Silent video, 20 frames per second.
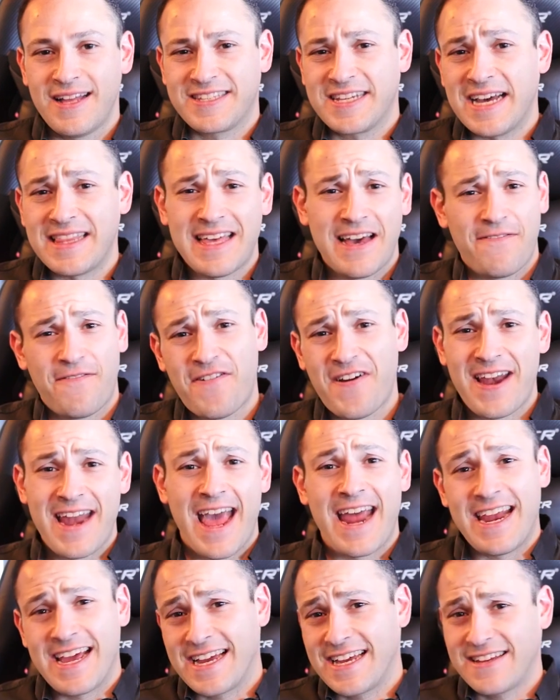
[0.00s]
It's got that
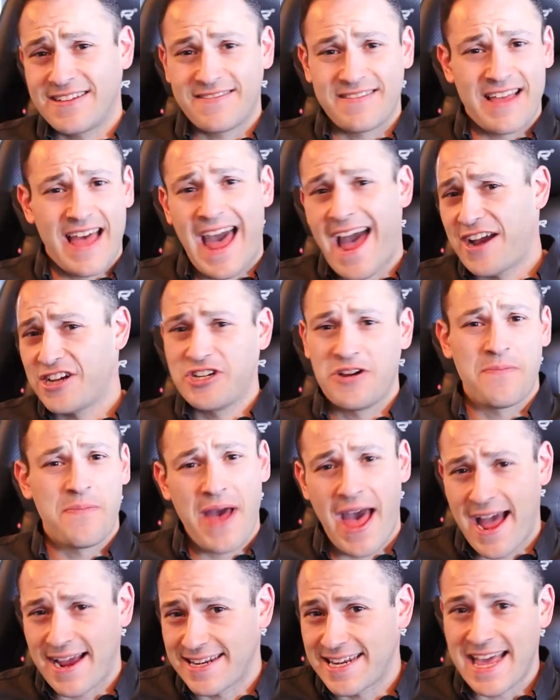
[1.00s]
frenetic,
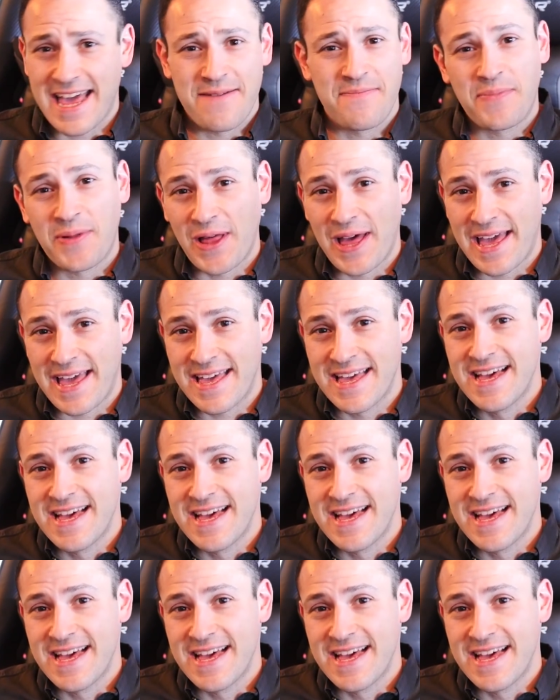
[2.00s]
action-packed gameplay